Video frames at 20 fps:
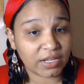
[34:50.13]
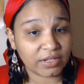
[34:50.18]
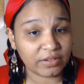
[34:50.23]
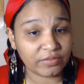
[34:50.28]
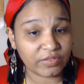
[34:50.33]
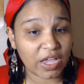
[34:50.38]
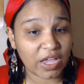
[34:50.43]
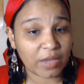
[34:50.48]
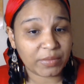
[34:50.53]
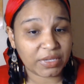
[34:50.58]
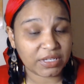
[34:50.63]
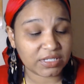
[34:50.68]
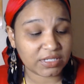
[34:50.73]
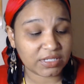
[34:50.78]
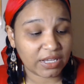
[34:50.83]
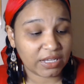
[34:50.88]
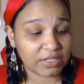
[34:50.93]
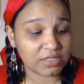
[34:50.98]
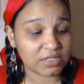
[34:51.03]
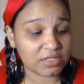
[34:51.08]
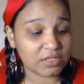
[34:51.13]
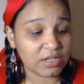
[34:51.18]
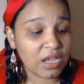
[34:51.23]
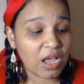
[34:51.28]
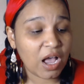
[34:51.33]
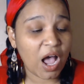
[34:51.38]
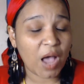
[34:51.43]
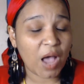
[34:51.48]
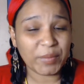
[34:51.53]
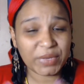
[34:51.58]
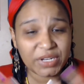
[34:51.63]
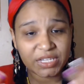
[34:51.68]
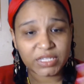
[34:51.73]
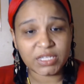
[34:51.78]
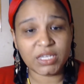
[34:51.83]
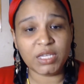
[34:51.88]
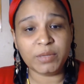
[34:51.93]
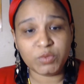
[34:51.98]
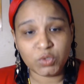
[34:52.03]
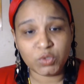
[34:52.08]
if that makes sense. I'm going to
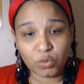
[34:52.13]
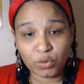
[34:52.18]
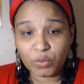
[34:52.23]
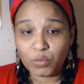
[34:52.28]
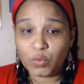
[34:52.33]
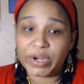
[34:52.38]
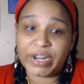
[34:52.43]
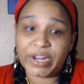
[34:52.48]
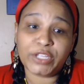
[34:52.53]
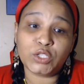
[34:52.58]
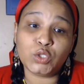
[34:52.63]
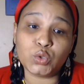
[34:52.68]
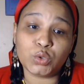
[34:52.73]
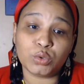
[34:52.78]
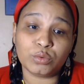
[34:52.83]
keep doing what I do,